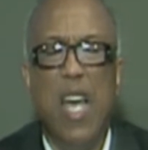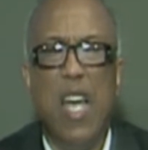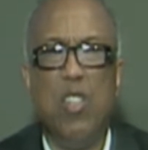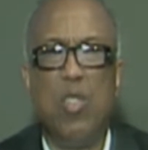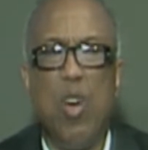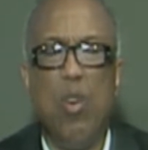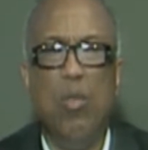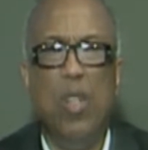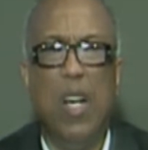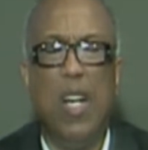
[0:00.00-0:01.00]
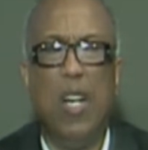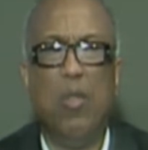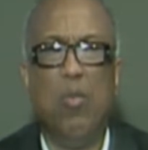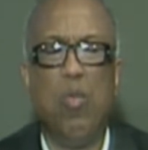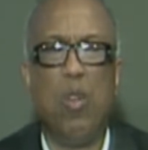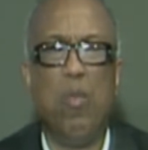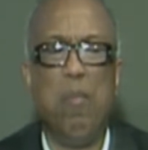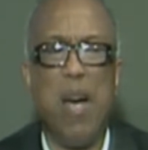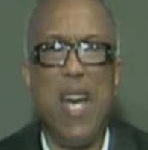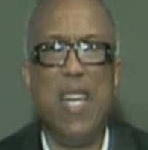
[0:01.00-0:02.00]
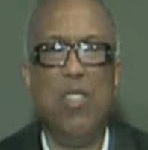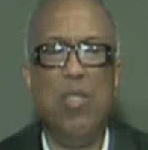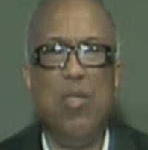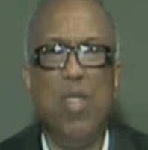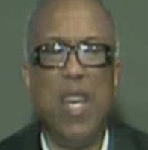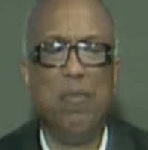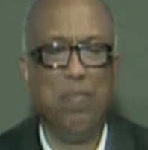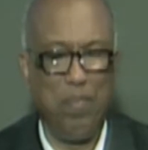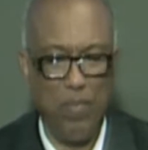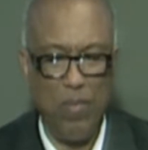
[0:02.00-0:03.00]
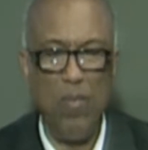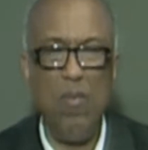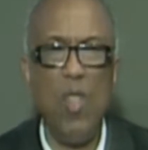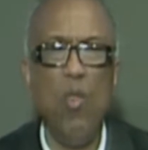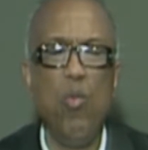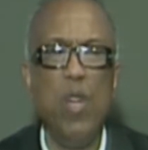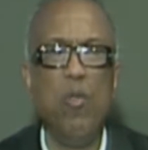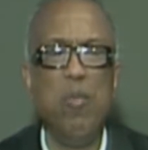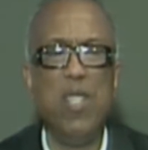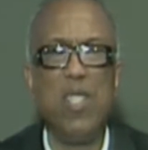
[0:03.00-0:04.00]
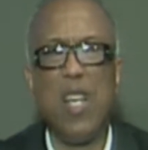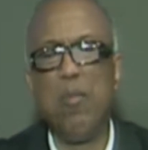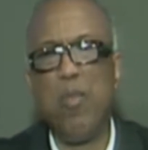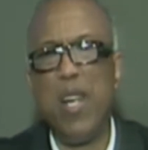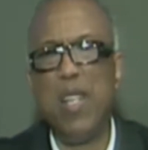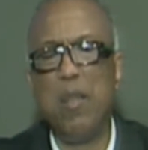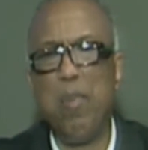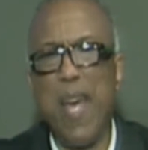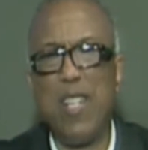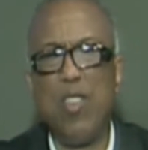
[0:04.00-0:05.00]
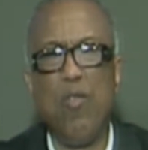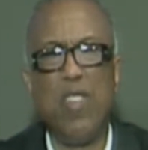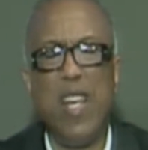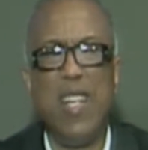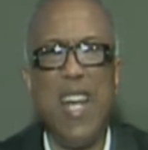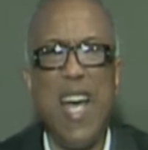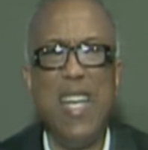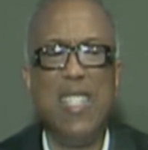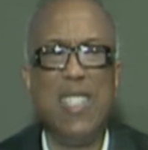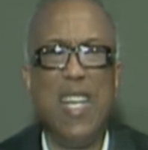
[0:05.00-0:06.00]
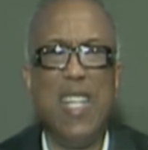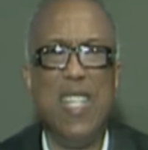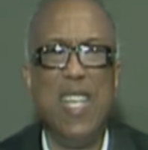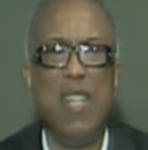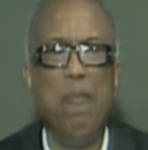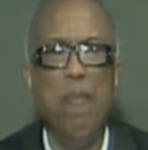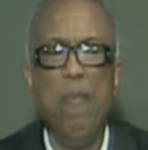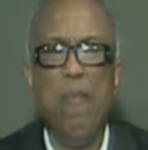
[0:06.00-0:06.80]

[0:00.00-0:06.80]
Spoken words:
And so I want to remind you that We will be celebrating the Passover that night, and then